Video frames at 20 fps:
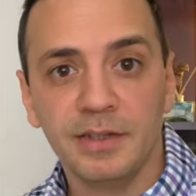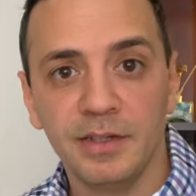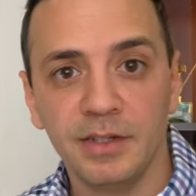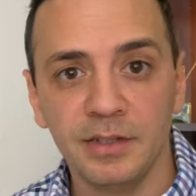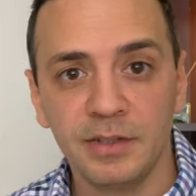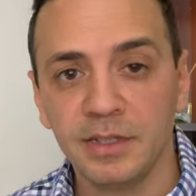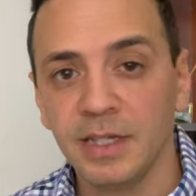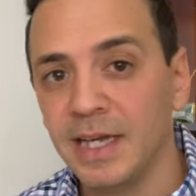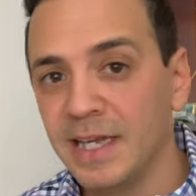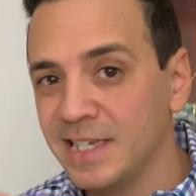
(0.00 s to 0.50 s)
it,
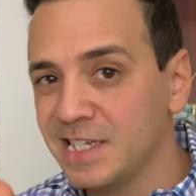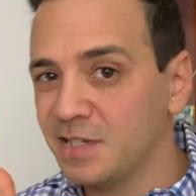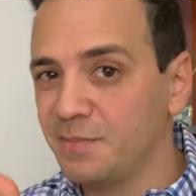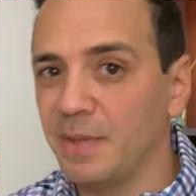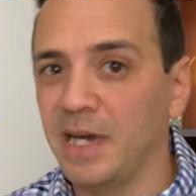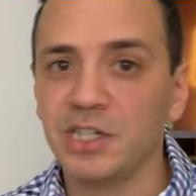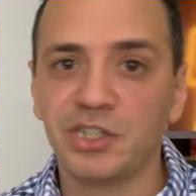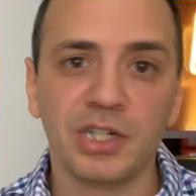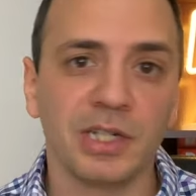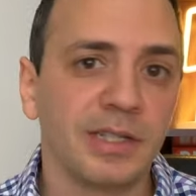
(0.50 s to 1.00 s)

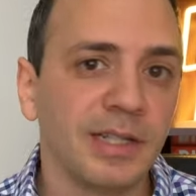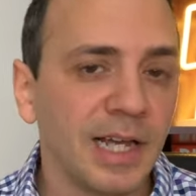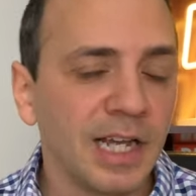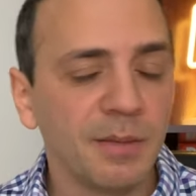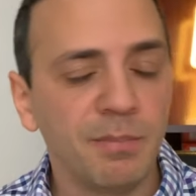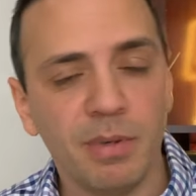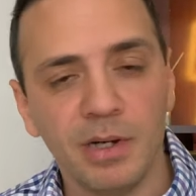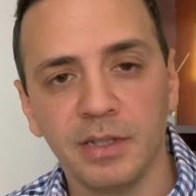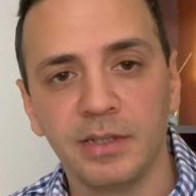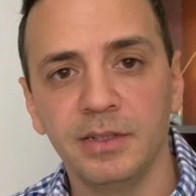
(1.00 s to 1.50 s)
smash that like
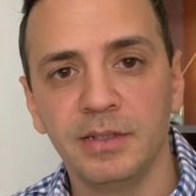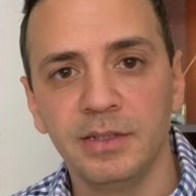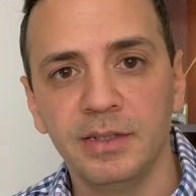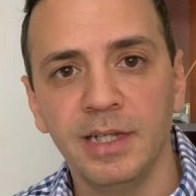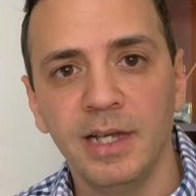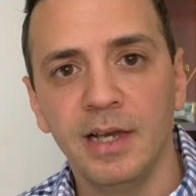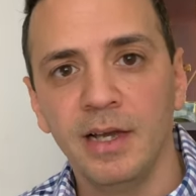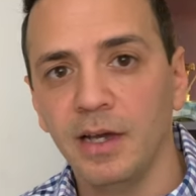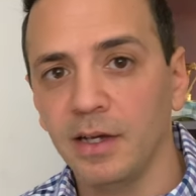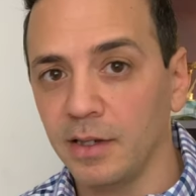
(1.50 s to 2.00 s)
button
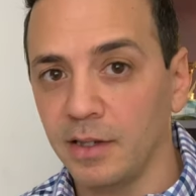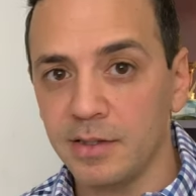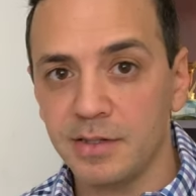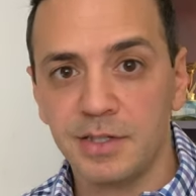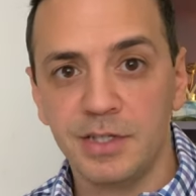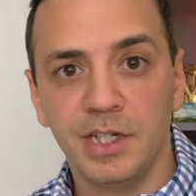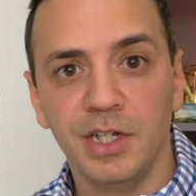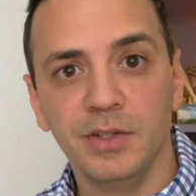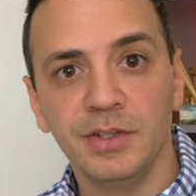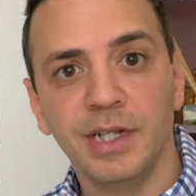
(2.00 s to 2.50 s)
and I'll
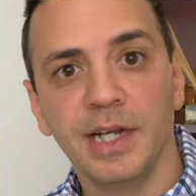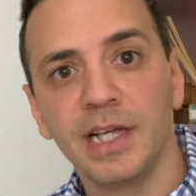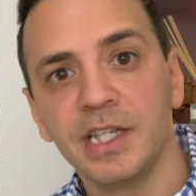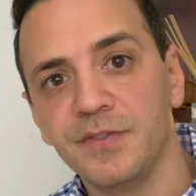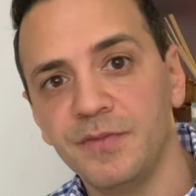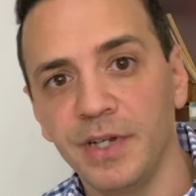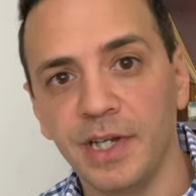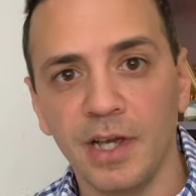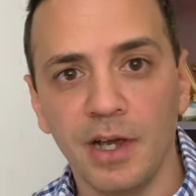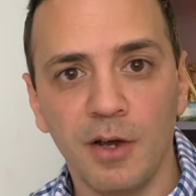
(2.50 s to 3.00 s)
see you in the next
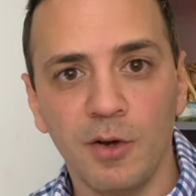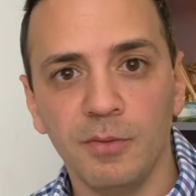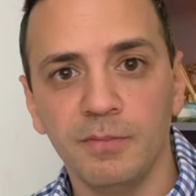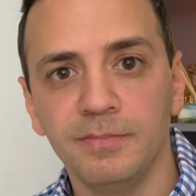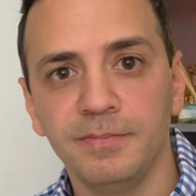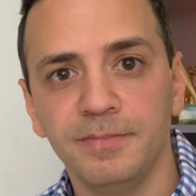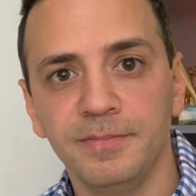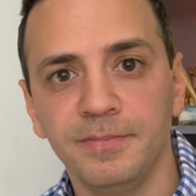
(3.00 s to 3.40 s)
video.